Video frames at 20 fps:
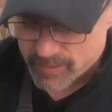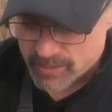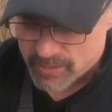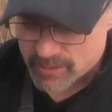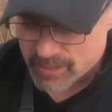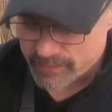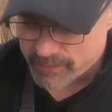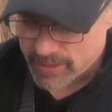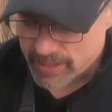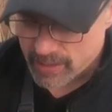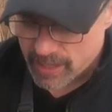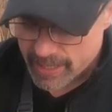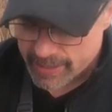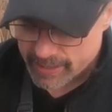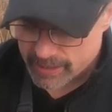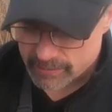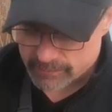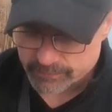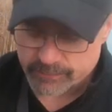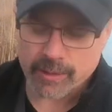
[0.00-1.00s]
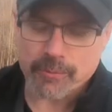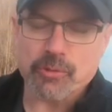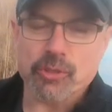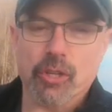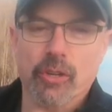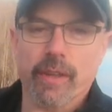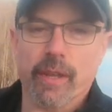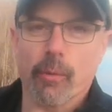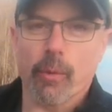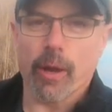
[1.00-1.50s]
see if they like it. I'm
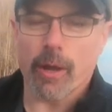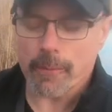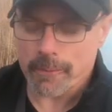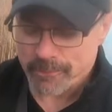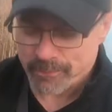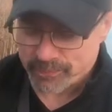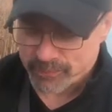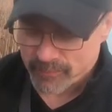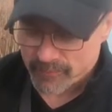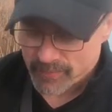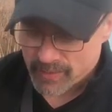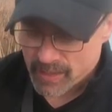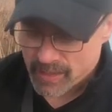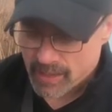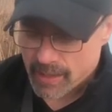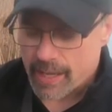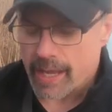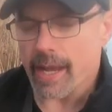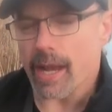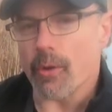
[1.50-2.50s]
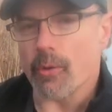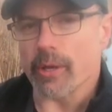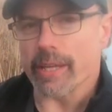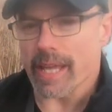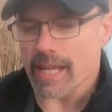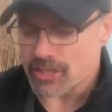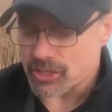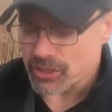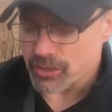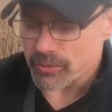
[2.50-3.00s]
sure they will. And I will
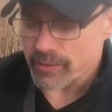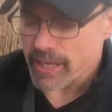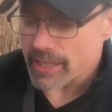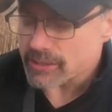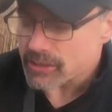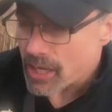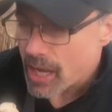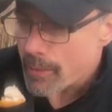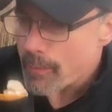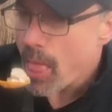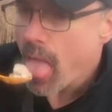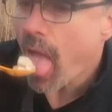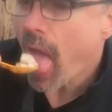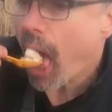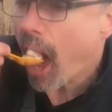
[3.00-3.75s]
catch you next time.